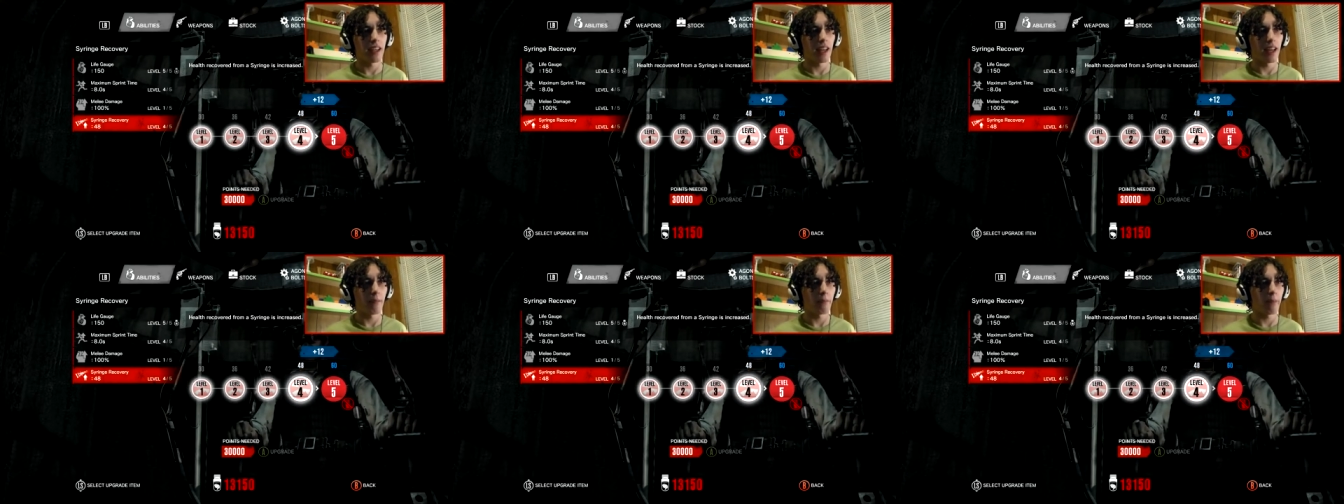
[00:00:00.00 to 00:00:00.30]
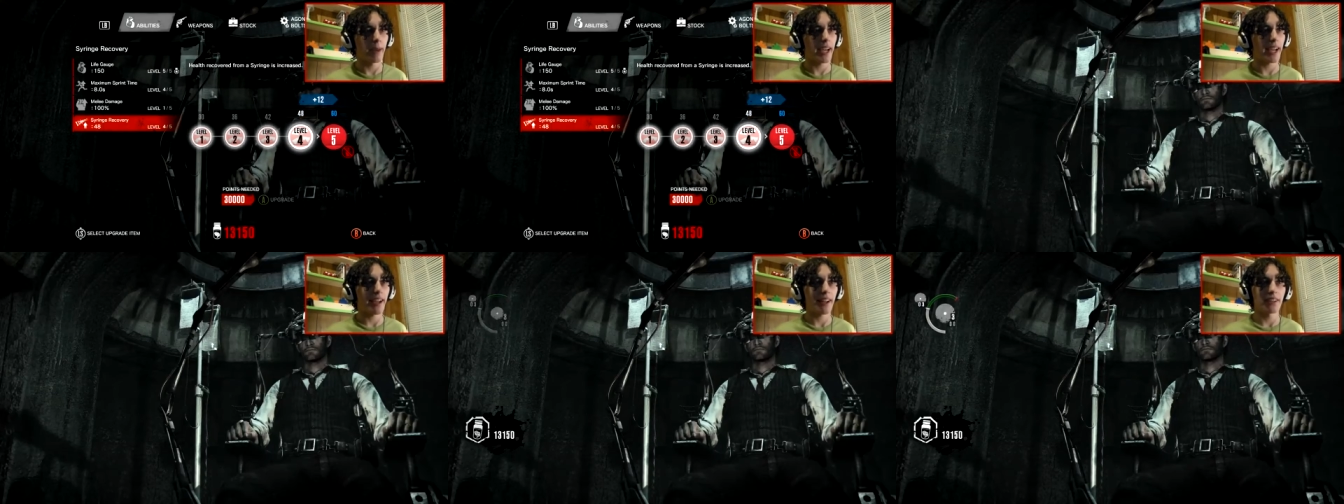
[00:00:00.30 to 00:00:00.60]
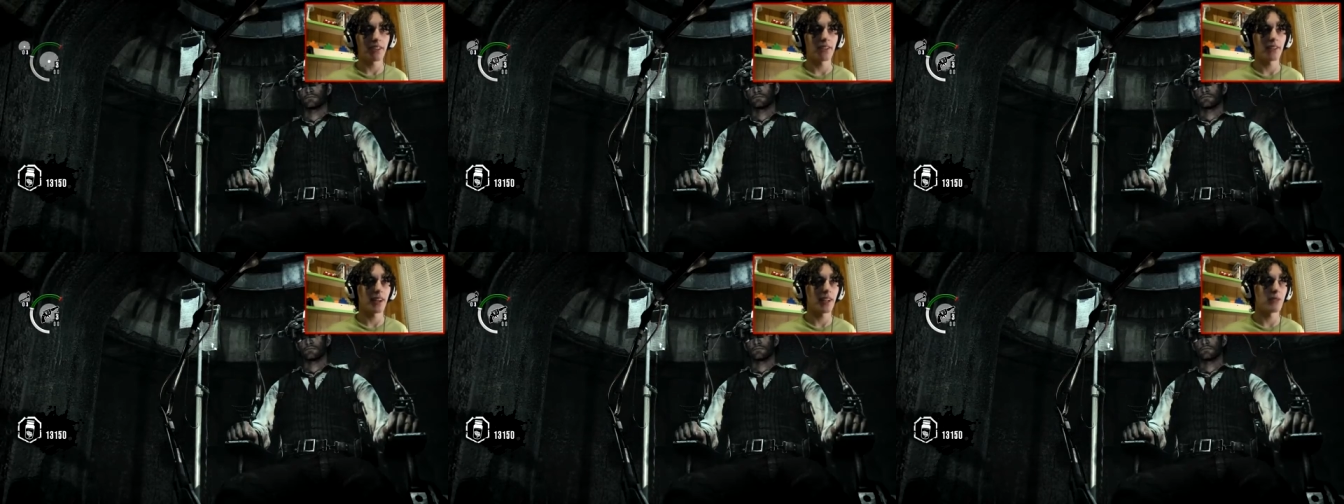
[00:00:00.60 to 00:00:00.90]
And I'm back
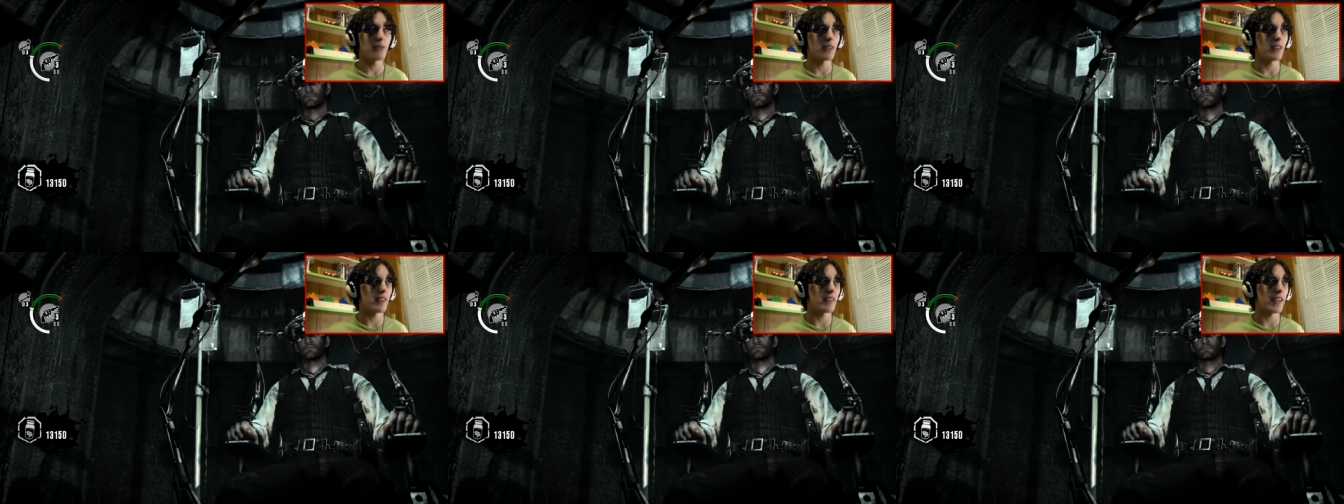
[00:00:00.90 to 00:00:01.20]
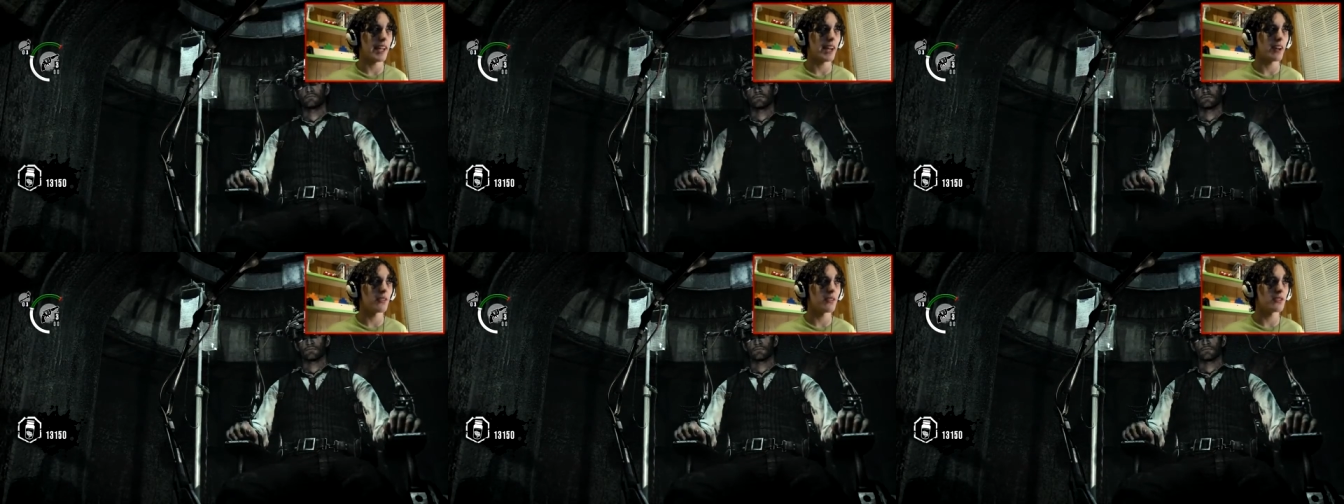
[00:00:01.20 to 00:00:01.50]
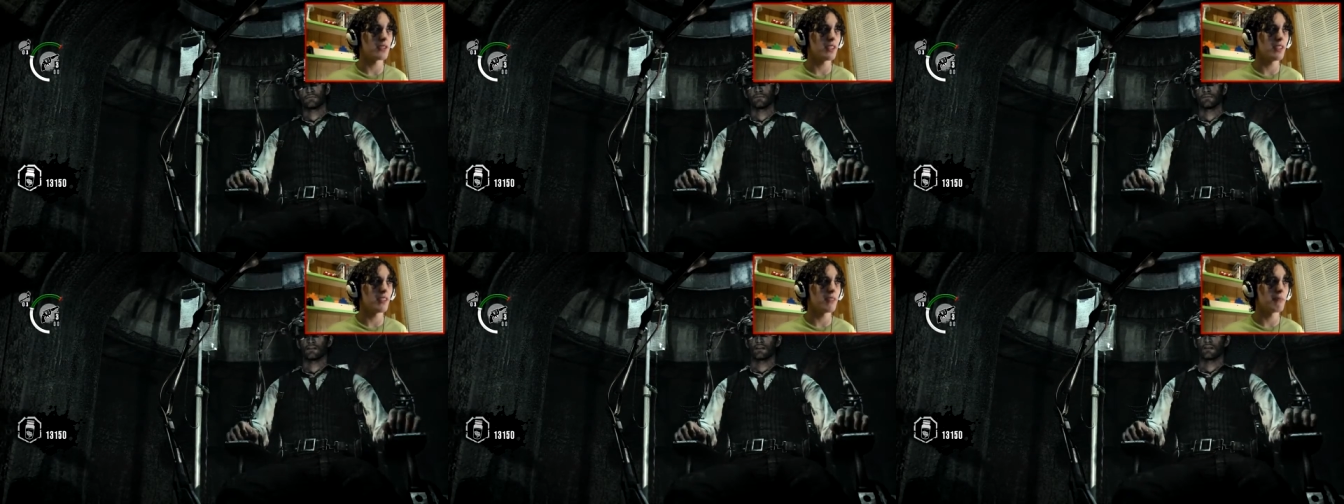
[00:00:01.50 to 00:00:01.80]
in the red with a
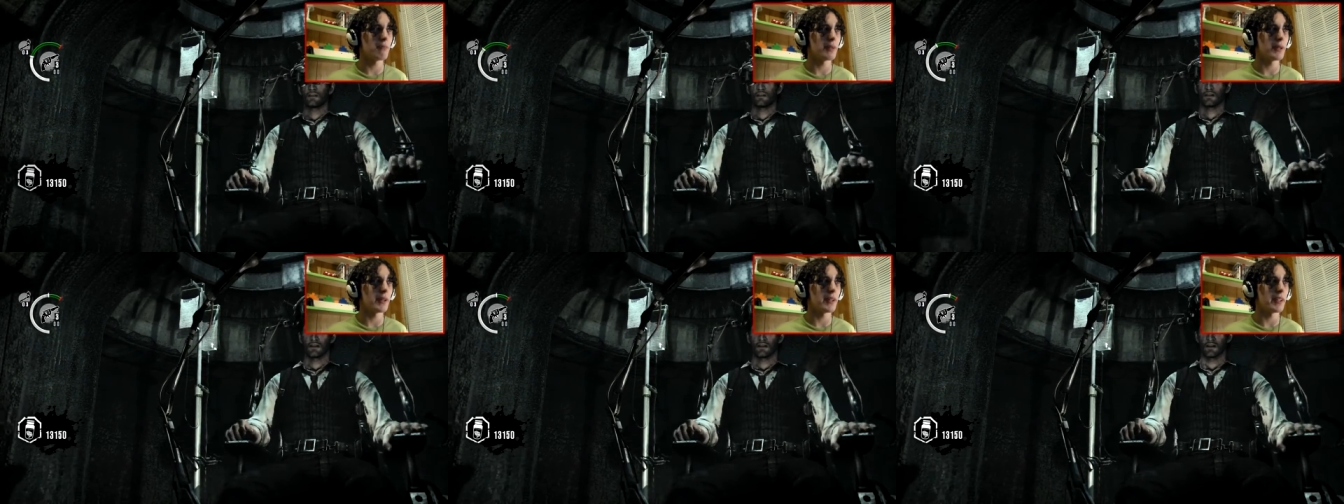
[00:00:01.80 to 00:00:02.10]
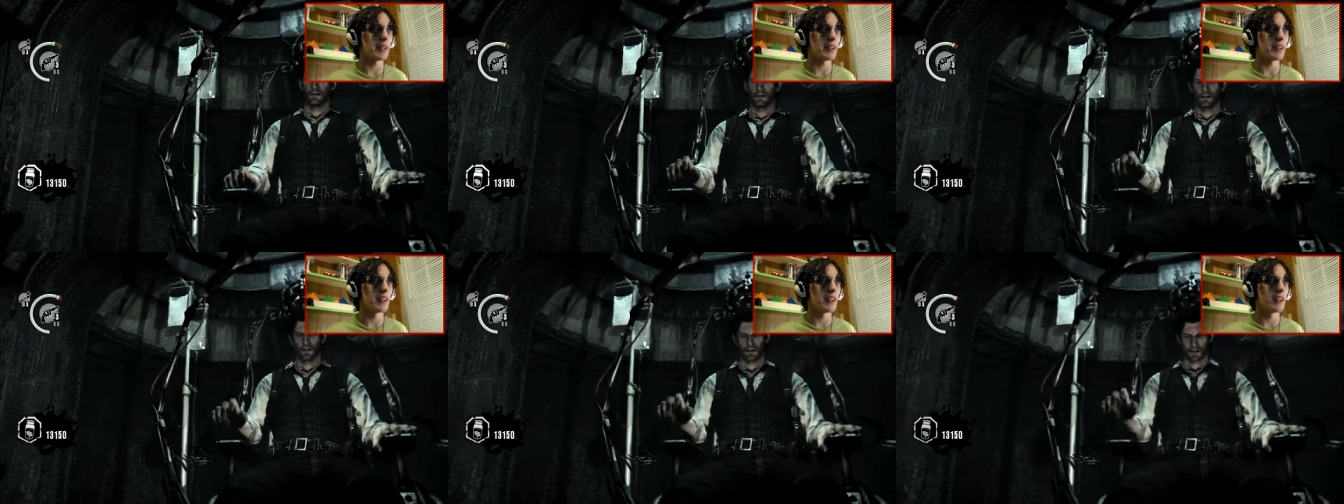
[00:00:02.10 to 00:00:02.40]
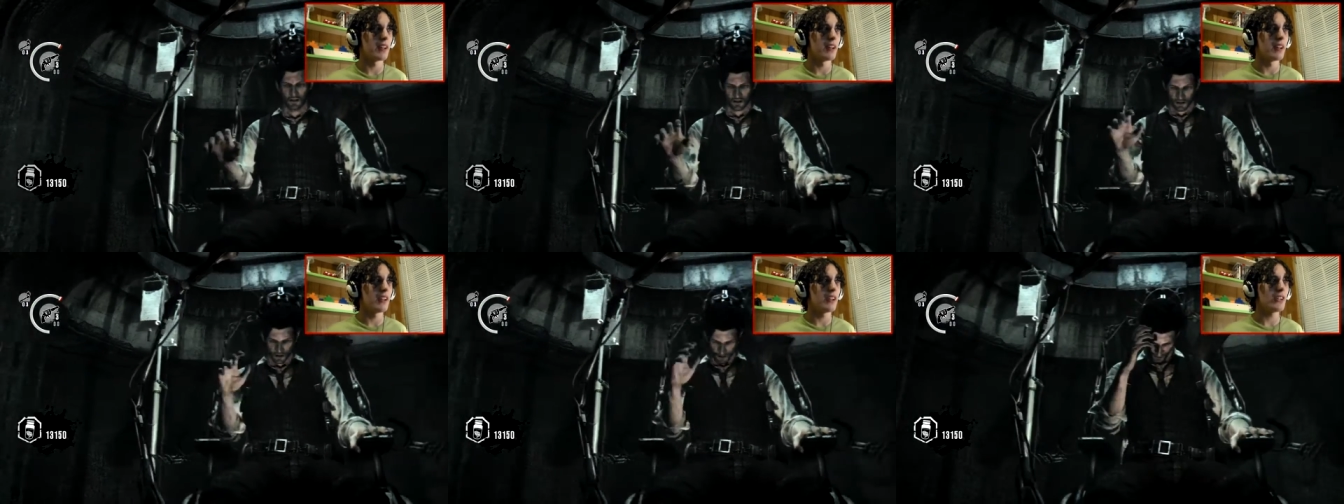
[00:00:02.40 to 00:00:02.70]
thousand, but
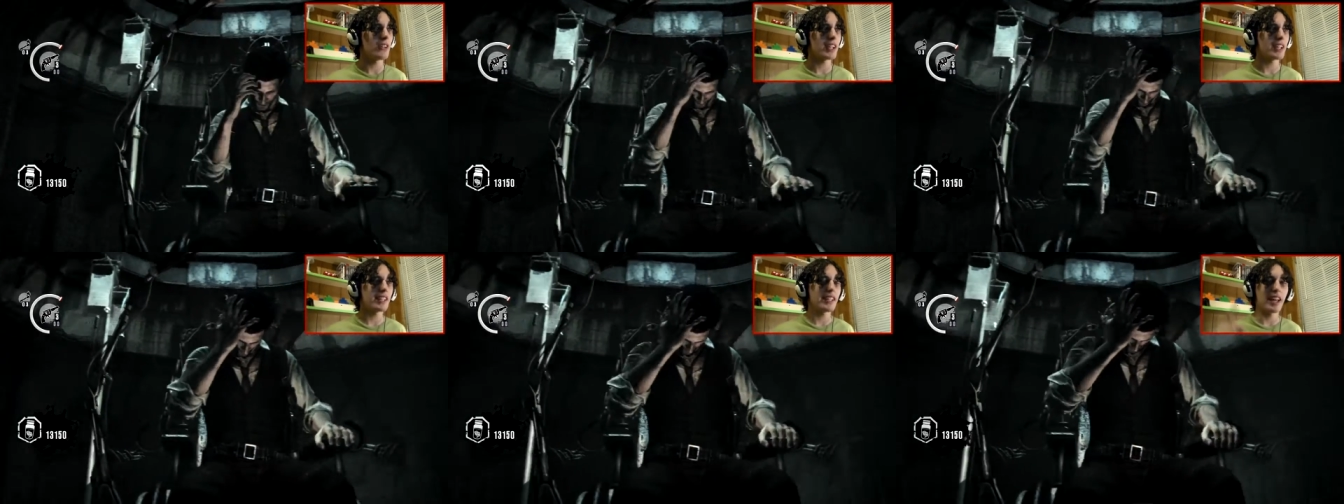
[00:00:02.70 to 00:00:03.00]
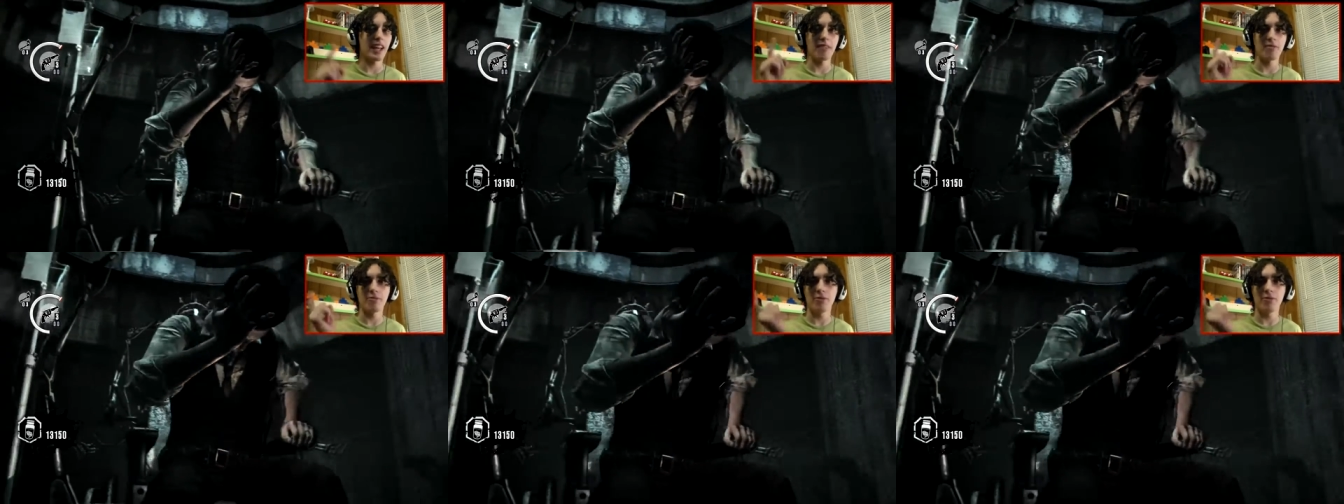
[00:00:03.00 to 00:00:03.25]
look at that.